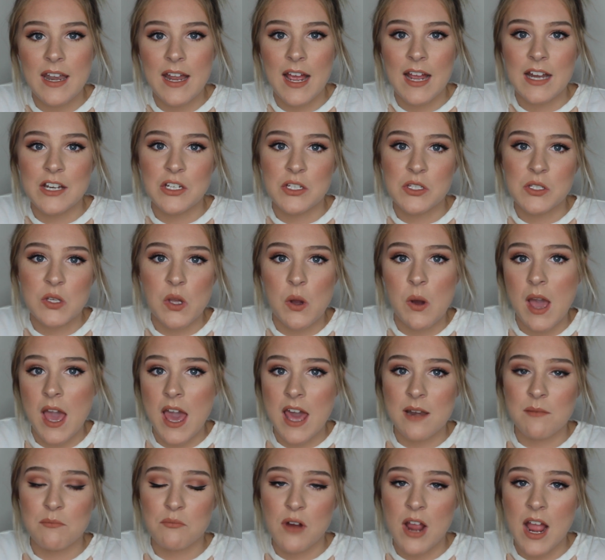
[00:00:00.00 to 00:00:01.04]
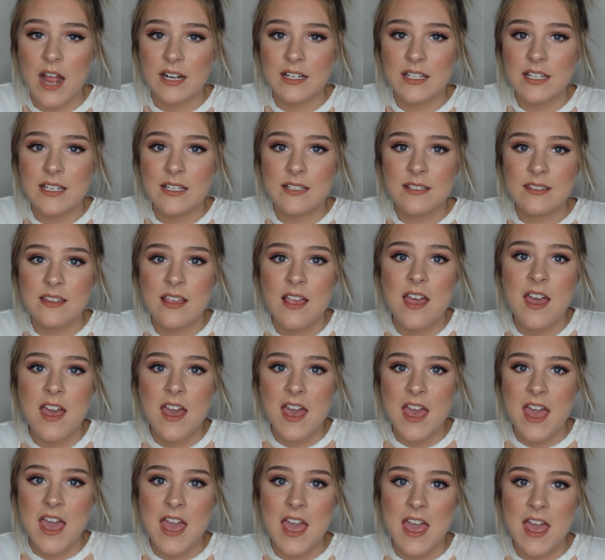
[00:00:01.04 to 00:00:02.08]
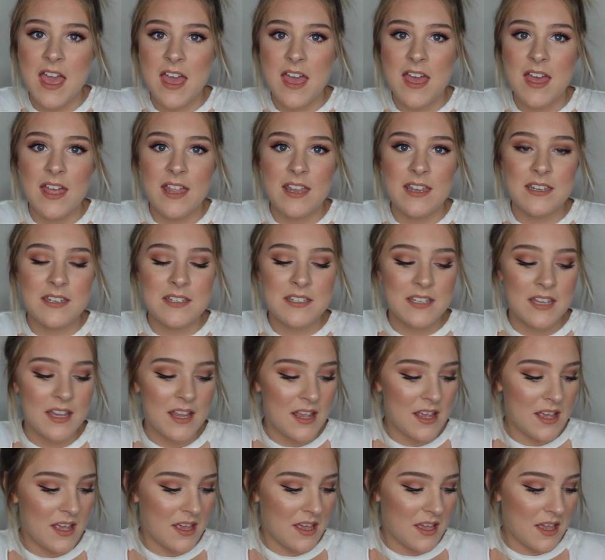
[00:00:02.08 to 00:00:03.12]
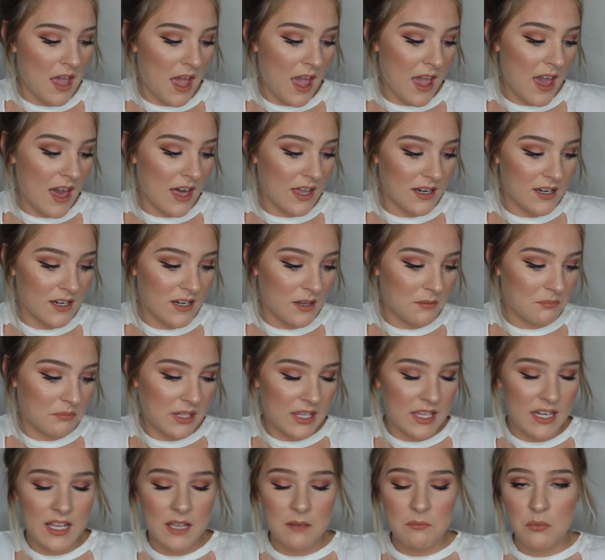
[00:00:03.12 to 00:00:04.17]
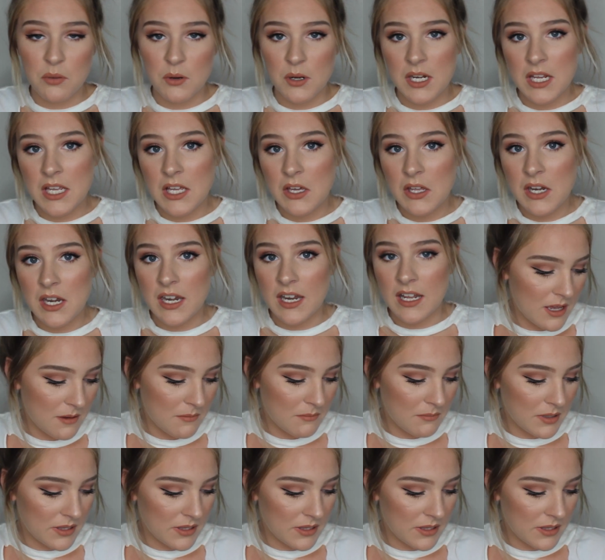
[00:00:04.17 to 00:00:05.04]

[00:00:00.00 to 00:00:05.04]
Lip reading: I just go ahead and practice, and I ended up getting pretty good at it.